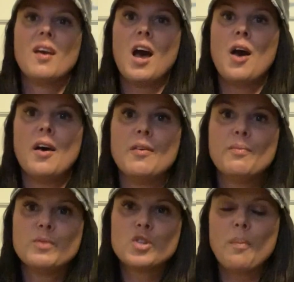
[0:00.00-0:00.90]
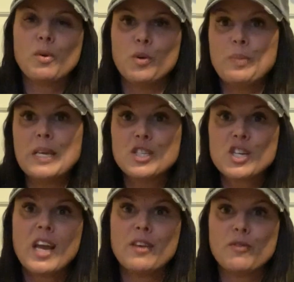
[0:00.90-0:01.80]
a tropical
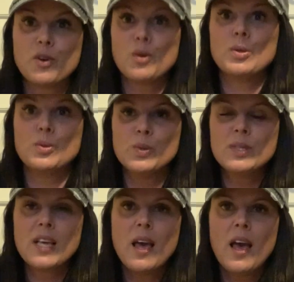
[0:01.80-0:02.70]
beach kind of cruise.